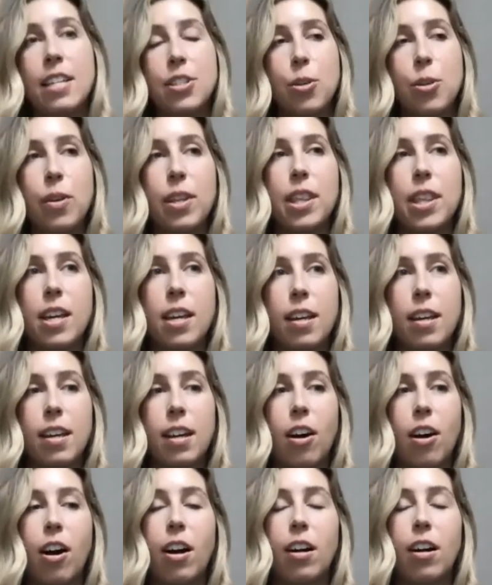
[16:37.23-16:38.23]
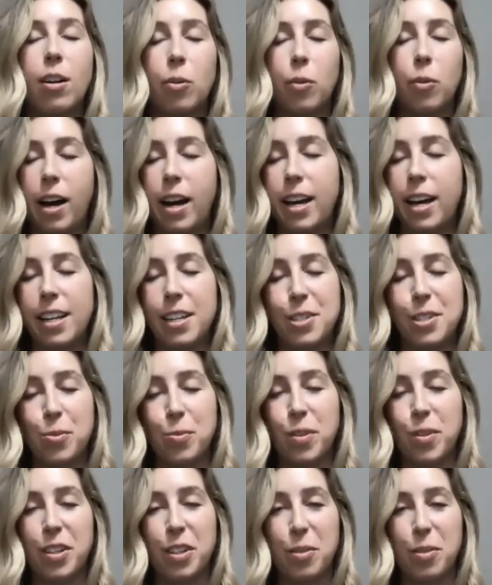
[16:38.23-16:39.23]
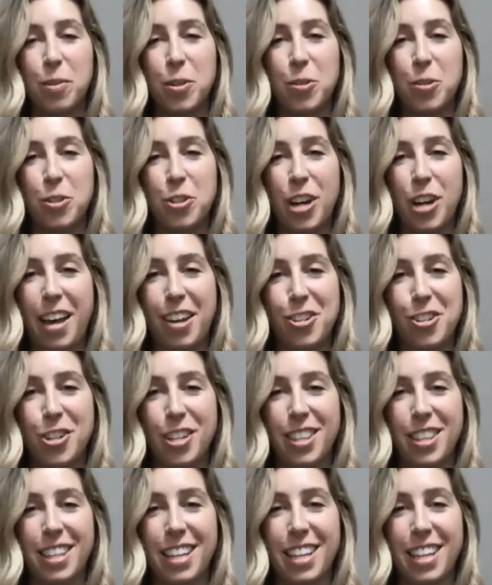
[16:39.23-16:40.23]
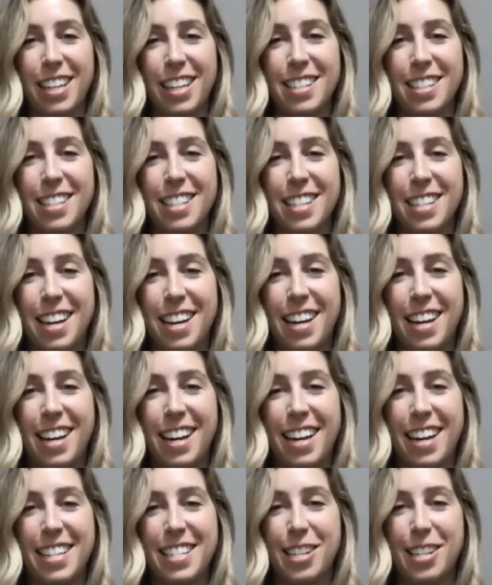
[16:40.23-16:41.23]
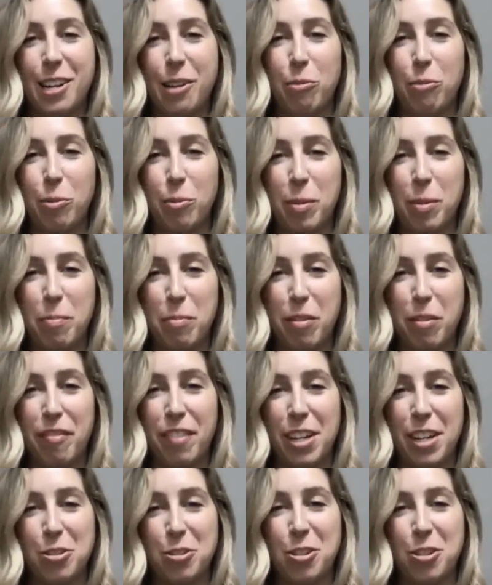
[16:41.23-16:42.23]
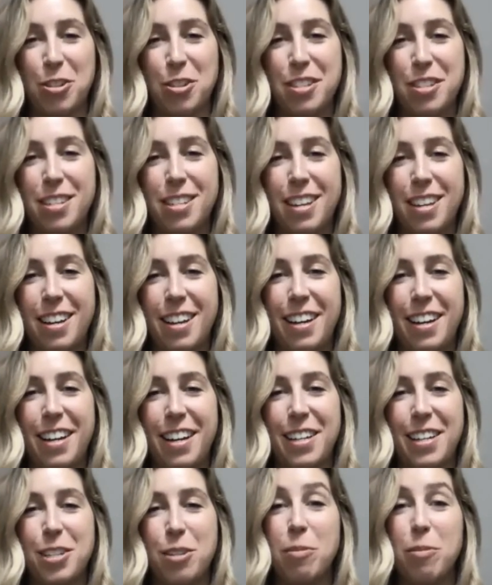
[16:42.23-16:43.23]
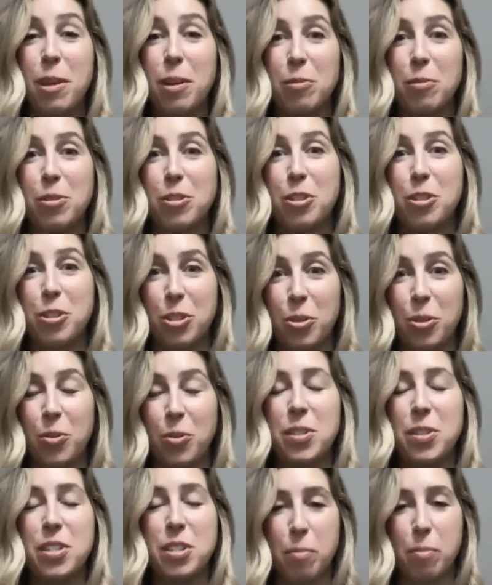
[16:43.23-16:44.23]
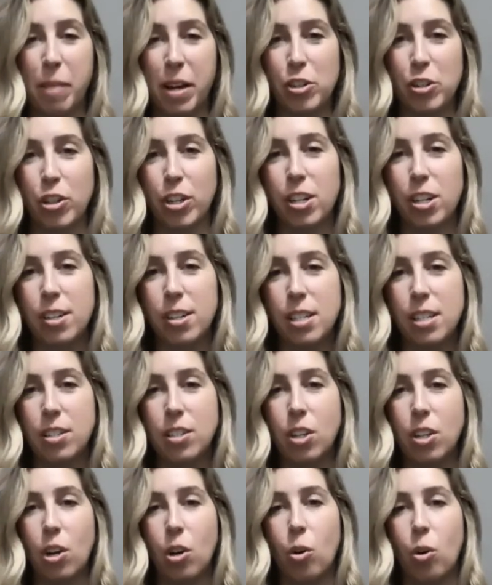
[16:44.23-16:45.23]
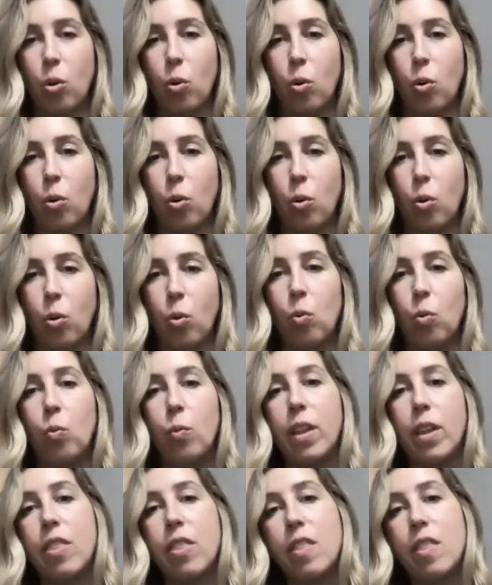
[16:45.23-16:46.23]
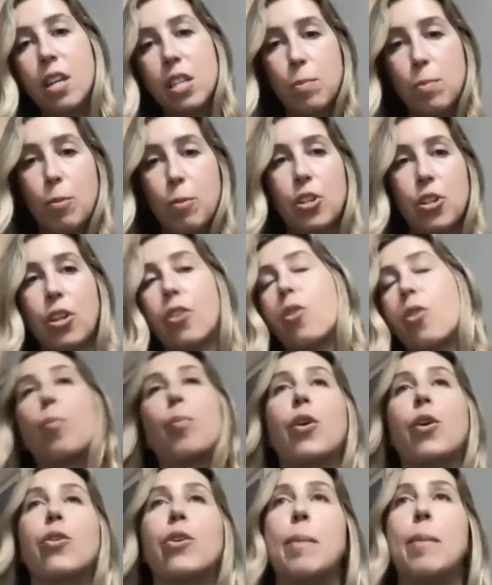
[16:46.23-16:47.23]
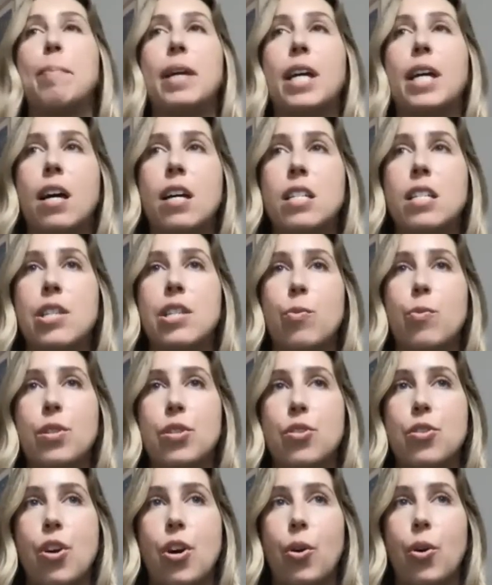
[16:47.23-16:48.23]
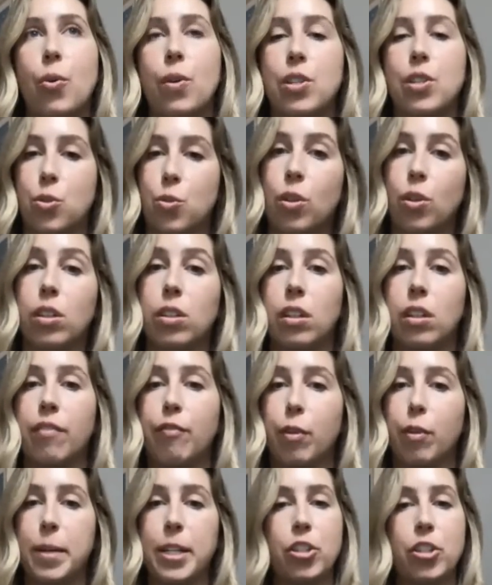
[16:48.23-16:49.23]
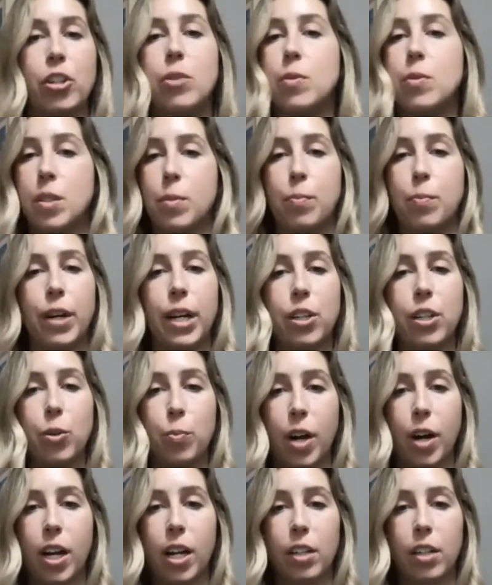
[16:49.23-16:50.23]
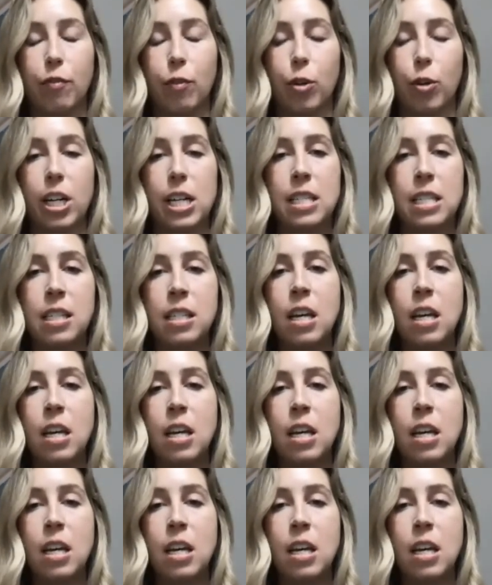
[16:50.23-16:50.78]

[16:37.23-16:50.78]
I think ROI is one of the most challenging things as enablement professionals to be able to do and to measure. And so with this particular program, because there was no historical information, it was a brand new product for us,